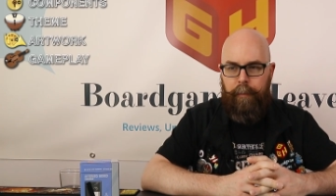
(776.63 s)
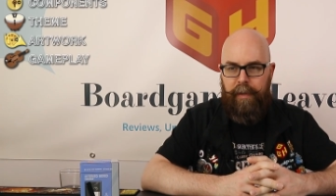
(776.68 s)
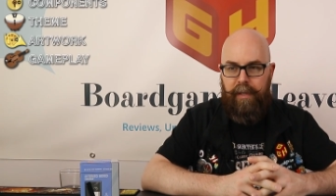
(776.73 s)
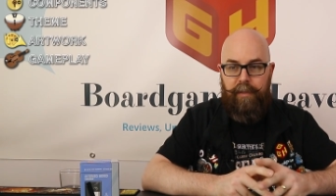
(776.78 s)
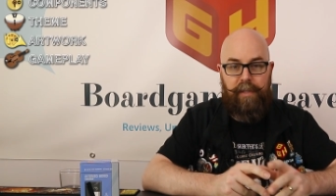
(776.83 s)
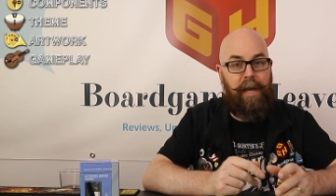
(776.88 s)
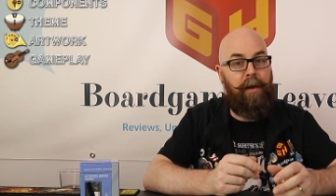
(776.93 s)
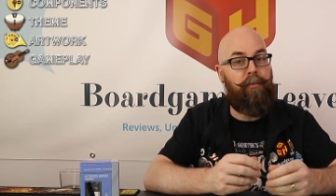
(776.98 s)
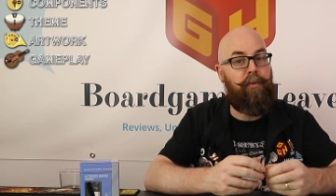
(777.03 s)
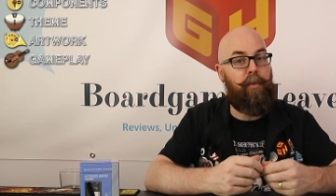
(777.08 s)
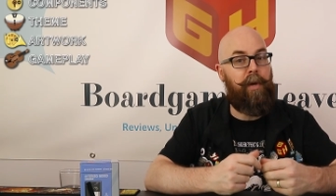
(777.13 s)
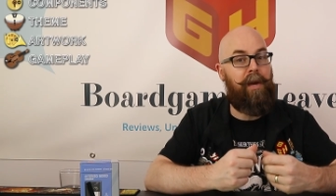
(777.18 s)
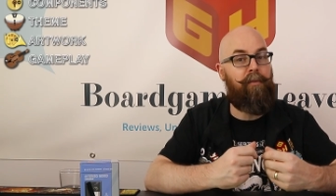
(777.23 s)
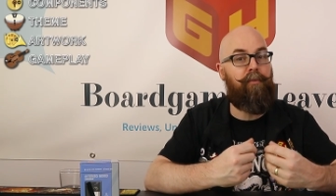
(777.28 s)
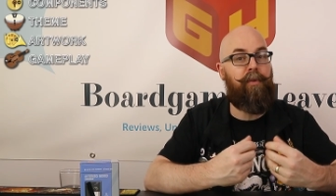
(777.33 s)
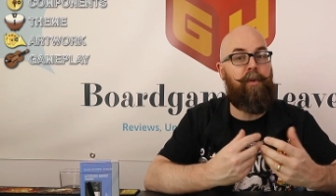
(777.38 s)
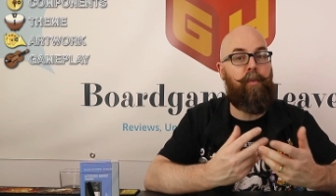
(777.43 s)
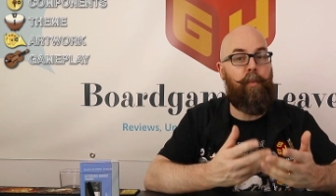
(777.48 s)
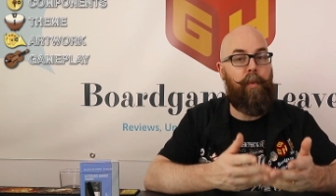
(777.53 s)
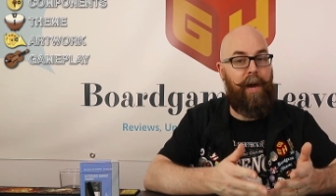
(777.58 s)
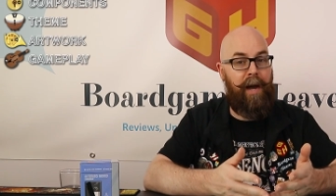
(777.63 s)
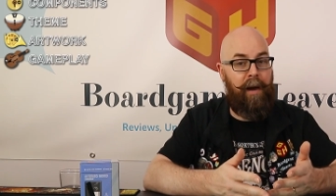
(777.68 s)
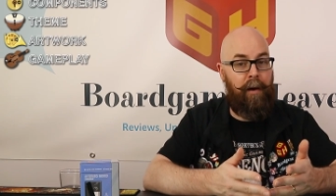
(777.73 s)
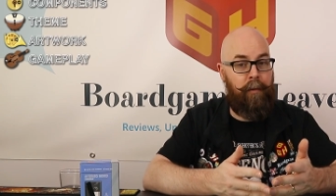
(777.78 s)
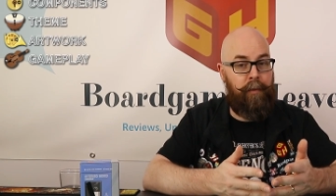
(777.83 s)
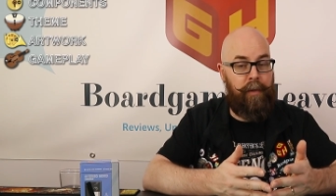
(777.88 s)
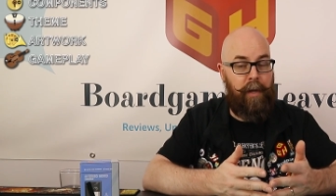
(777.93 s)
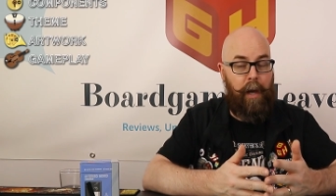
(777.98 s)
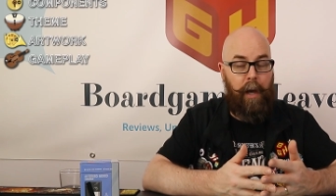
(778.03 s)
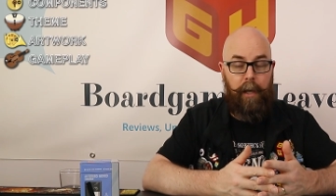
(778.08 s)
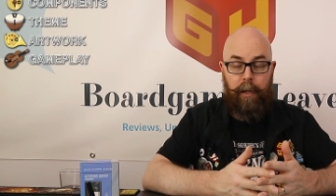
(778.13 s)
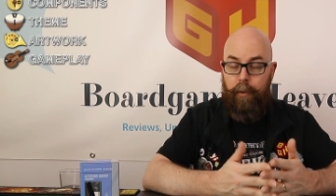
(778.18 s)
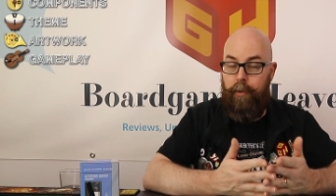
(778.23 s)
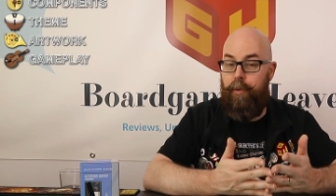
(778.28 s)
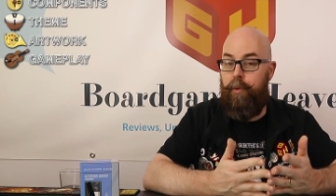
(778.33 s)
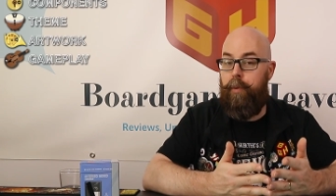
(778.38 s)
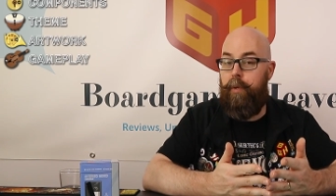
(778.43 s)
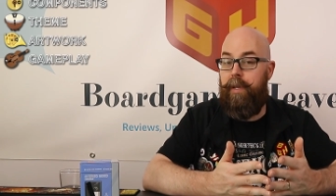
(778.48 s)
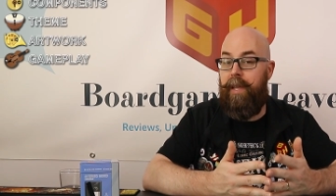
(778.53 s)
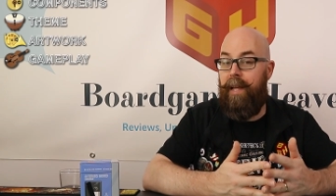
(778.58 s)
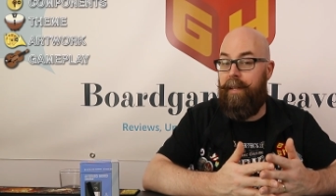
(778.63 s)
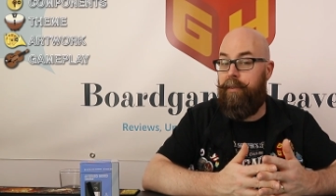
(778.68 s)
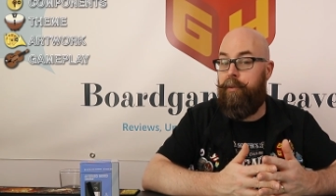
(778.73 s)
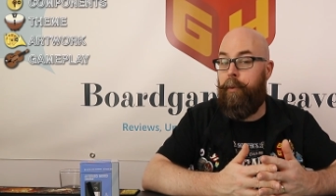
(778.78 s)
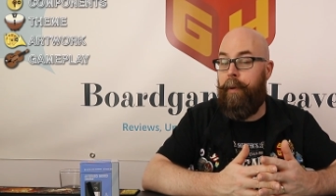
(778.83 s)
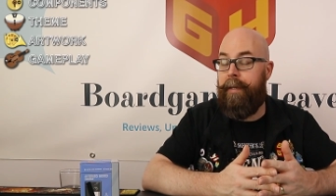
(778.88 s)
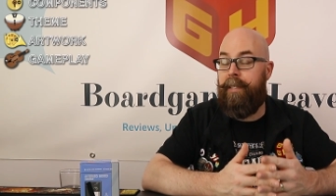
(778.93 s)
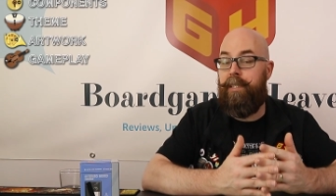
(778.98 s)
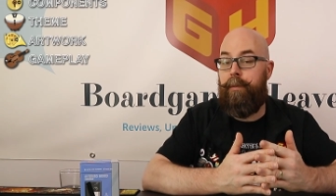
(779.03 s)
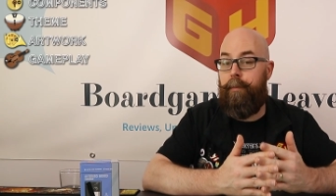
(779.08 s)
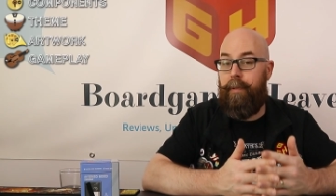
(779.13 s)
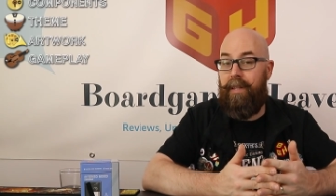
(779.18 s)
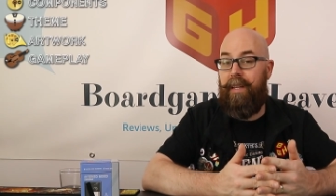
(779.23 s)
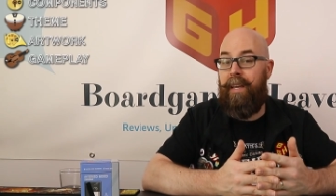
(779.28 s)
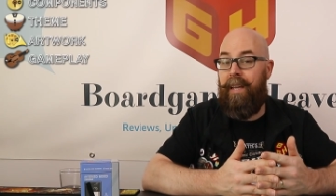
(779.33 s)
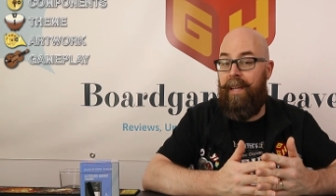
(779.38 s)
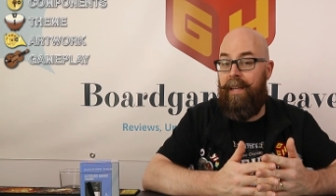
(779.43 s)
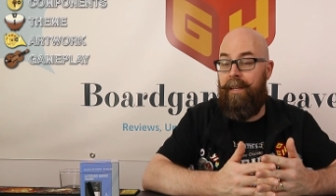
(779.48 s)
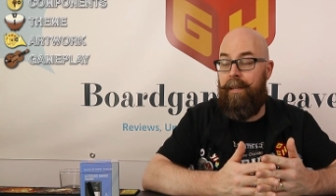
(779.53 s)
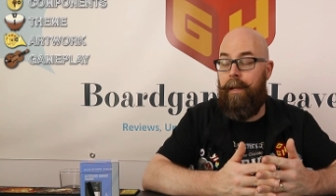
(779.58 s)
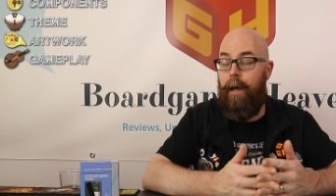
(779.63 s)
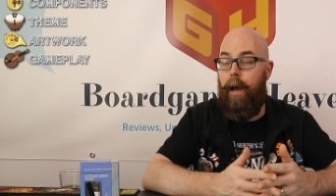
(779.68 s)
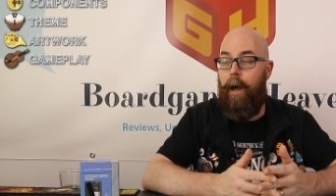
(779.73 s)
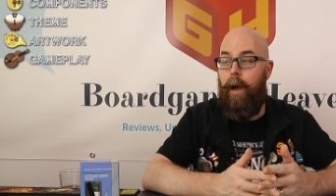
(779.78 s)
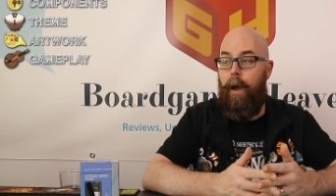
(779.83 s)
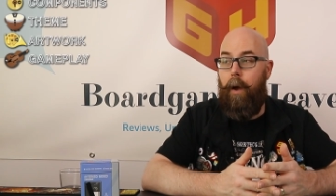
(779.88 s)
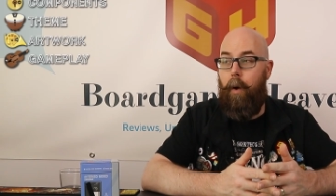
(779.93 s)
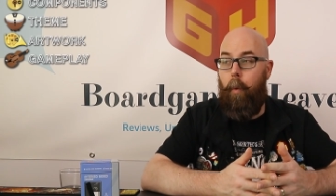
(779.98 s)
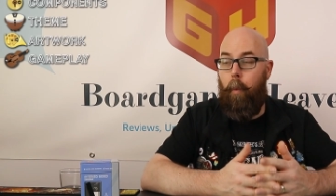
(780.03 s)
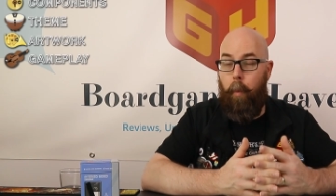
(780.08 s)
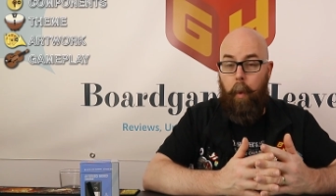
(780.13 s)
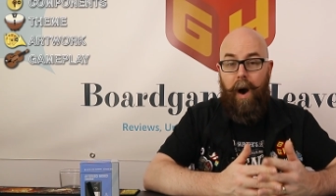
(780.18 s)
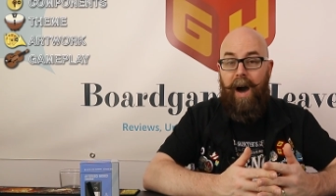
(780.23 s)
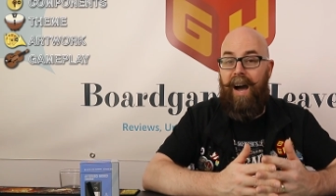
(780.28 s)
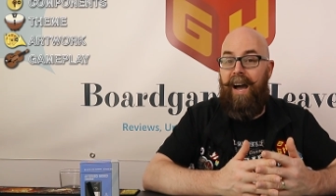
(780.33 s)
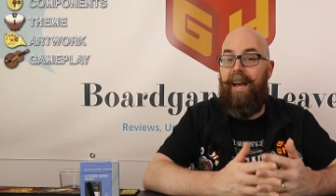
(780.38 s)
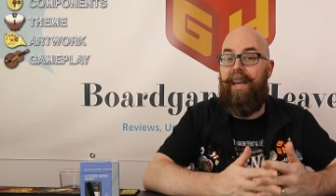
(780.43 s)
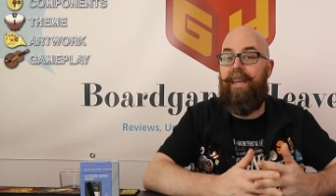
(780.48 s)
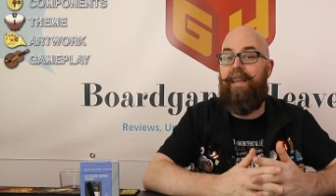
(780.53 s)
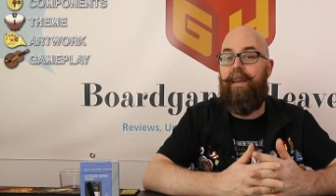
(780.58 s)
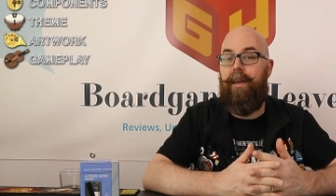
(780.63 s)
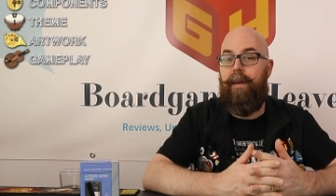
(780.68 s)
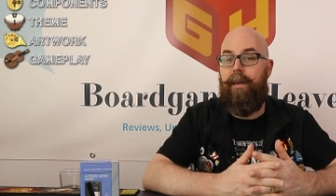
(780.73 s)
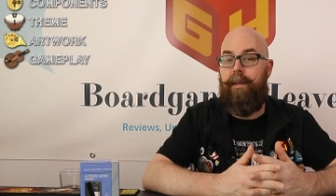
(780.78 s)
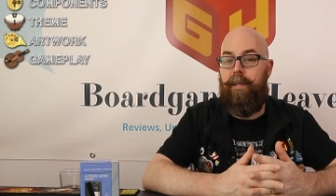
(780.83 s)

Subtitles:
because after every round you do get to explain why